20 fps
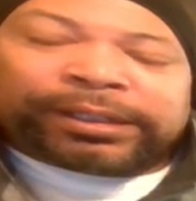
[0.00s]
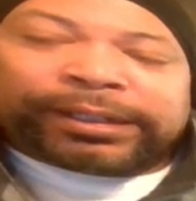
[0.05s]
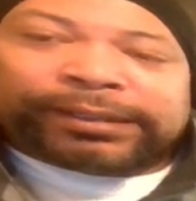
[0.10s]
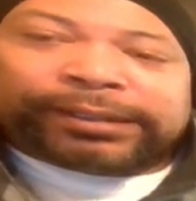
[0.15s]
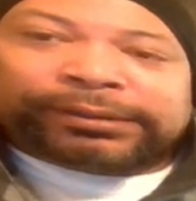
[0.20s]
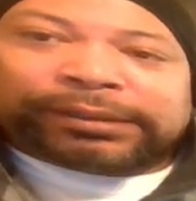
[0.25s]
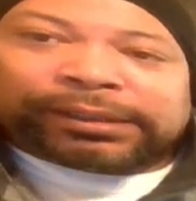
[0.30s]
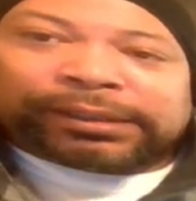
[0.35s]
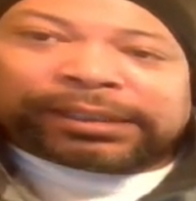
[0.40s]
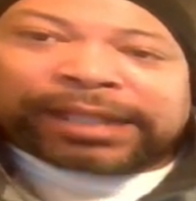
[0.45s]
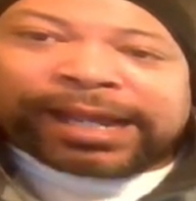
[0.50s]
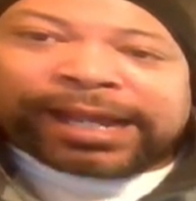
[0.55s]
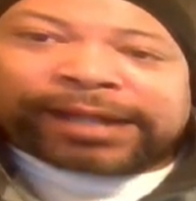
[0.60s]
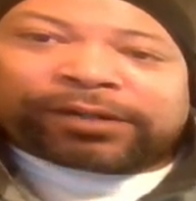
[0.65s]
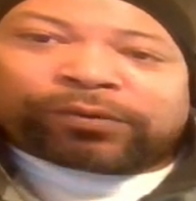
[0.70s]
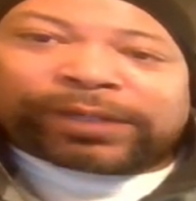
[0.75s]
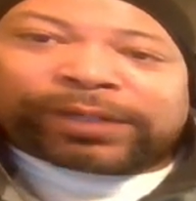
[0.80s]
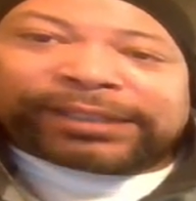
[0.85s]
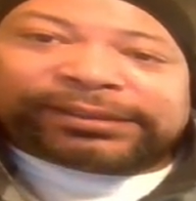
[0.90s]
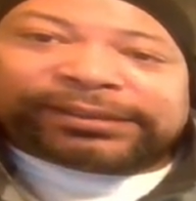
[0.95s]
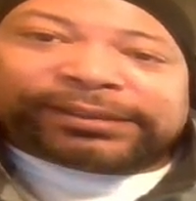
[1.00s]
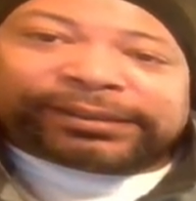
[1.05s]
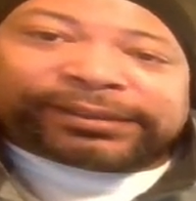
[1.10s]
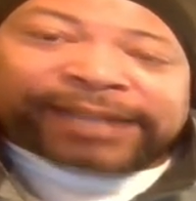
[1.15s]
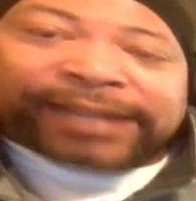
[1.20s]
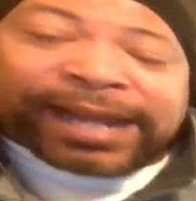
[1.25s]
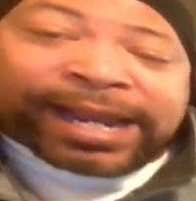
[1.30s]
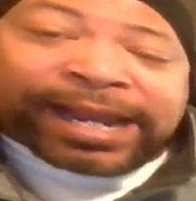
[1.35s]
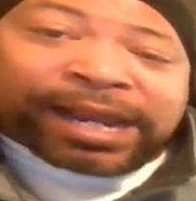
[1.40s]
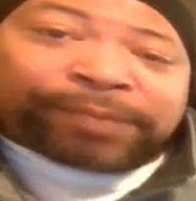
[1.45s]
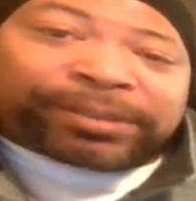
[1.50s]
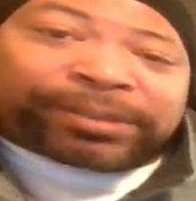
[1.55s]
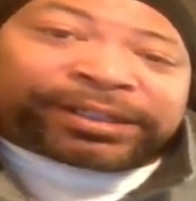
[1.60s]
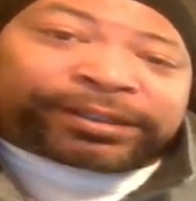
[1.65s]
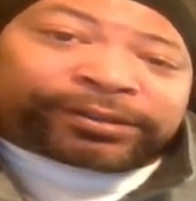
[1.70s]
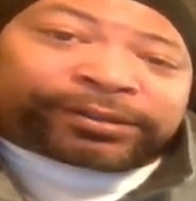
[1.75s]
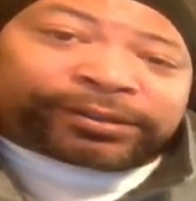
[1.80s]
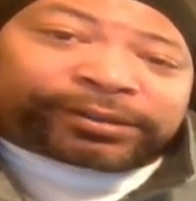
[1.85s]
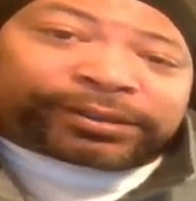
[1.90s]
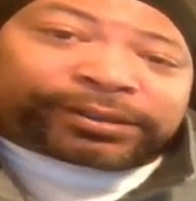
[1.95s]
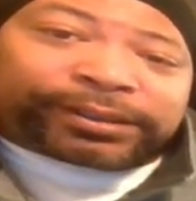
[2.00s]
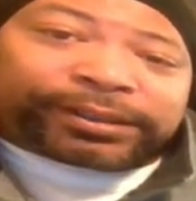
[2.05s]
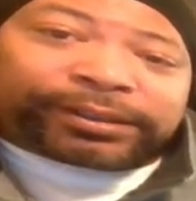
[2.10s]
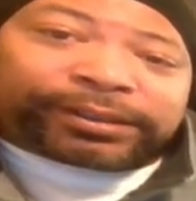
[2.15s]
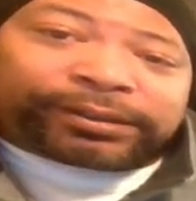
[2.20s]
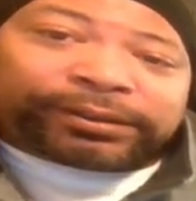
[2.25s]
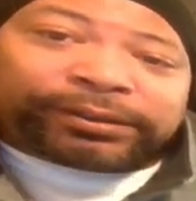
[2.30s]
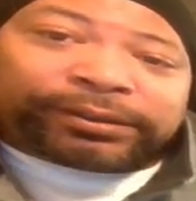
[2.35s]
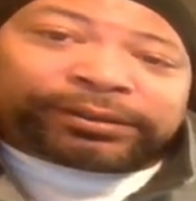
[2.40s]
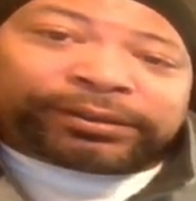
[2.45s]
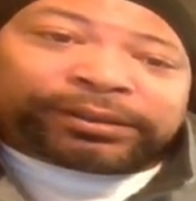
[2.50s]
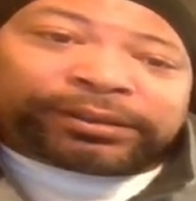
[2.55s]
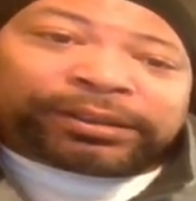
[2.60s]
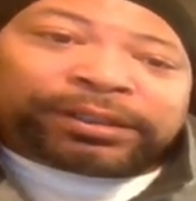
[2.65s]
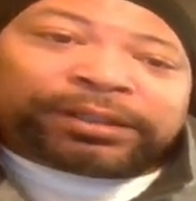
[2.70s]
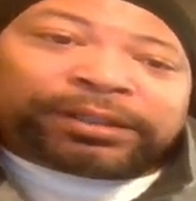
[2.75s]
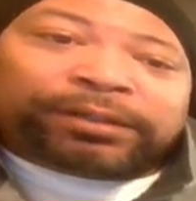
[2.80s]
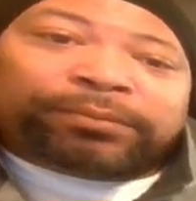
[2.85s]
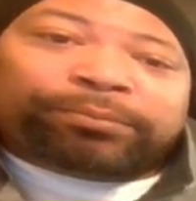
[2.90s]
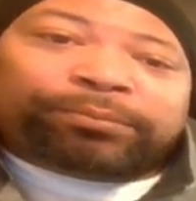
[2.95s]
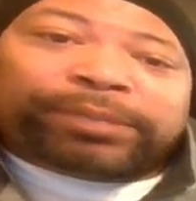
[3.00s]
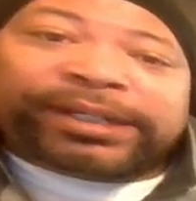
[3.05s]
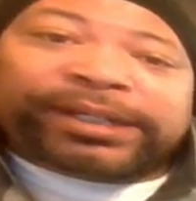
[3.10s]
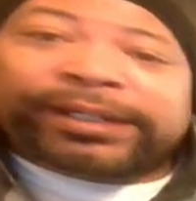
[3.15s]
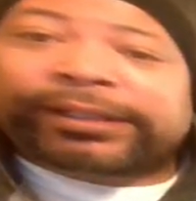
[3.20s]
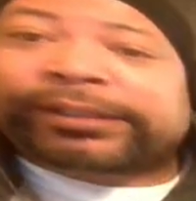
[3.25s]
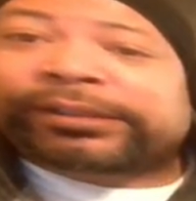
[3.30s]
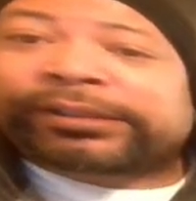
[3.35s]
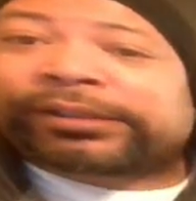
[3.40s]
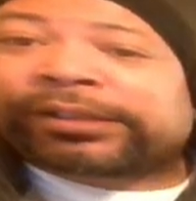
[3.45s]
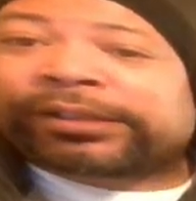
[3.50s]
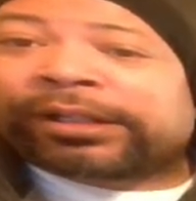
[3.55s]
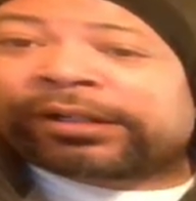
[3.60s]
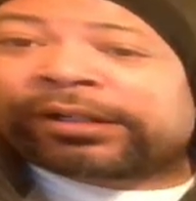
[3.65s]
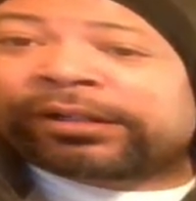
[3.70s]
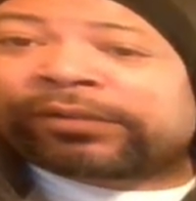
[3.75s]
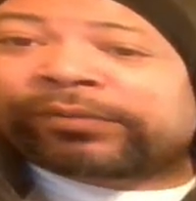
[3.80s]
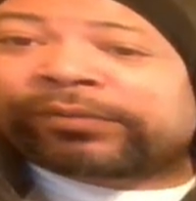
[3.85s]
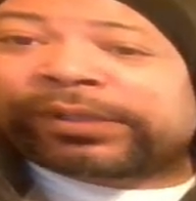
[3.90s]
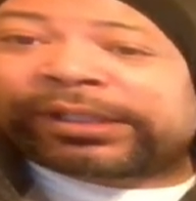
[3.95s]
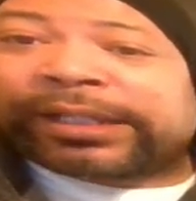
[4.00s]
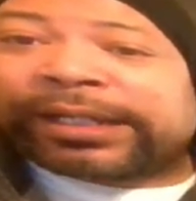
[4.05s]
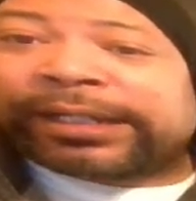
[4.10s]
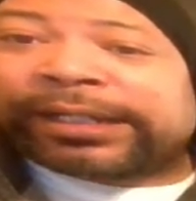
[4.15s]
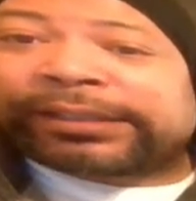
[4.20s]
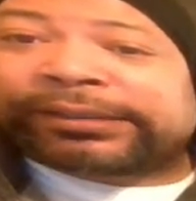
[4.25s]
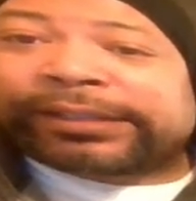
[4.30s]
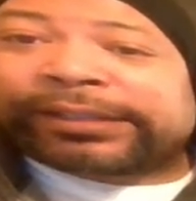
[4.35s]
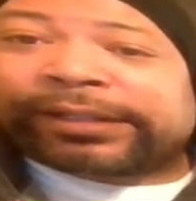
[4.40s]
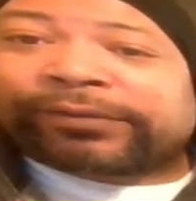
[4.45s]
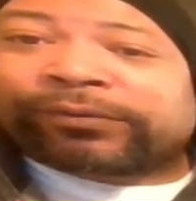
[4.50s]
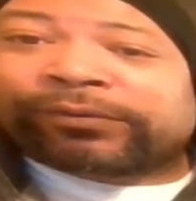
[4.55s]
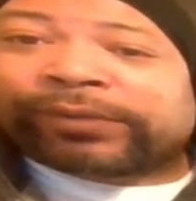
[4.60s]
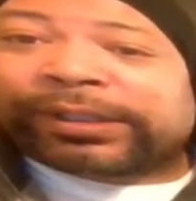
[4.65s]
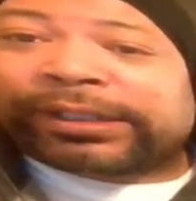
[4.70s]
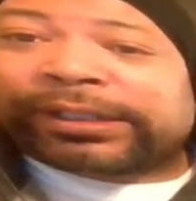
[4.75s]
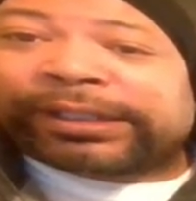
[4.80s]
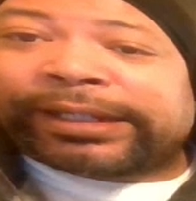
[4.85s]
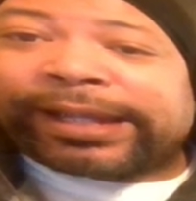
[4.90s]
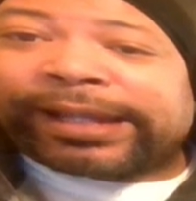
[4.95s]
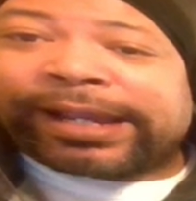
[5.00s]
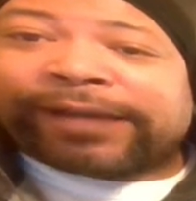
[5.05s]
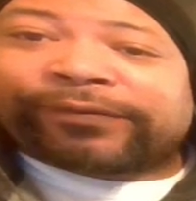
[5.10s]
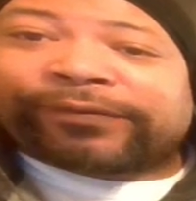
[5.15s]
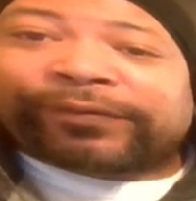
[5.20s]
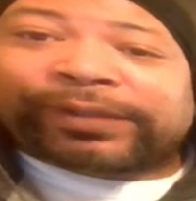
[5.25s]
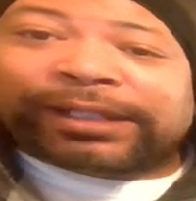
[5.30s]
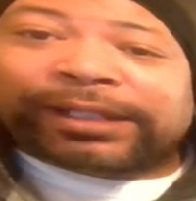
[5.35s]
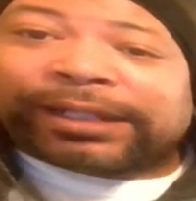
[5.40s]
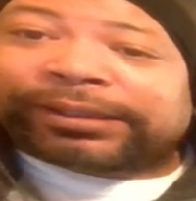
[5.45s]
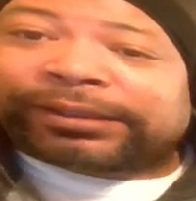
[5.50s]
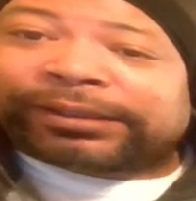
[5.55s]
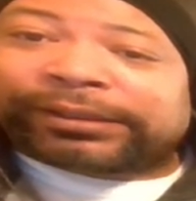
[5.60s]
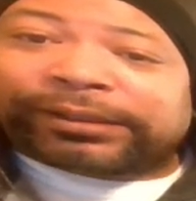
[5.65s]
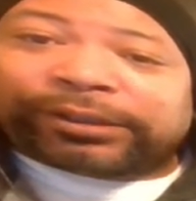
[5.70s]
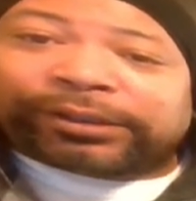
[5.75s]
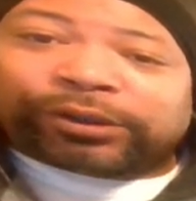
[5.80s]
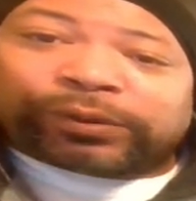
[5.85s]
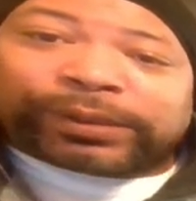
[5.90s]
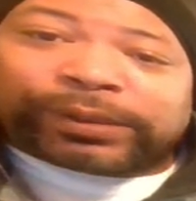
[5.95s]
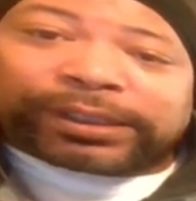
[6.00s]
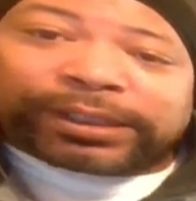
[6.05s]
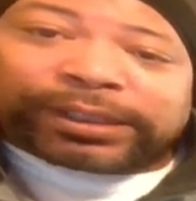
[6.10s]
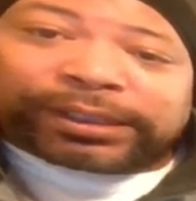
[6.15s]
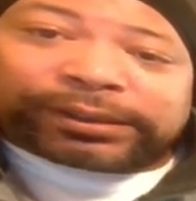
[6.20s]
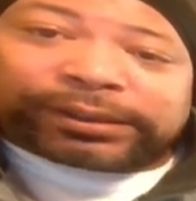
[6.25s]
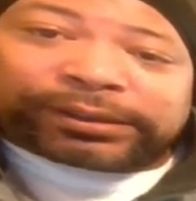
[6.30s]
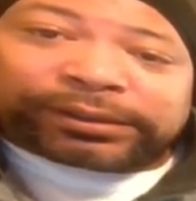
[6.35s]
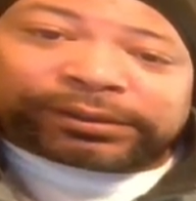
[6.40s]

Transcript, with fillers: It's a lot of wasted time and energy being concerned with things that really have nothing to do with us.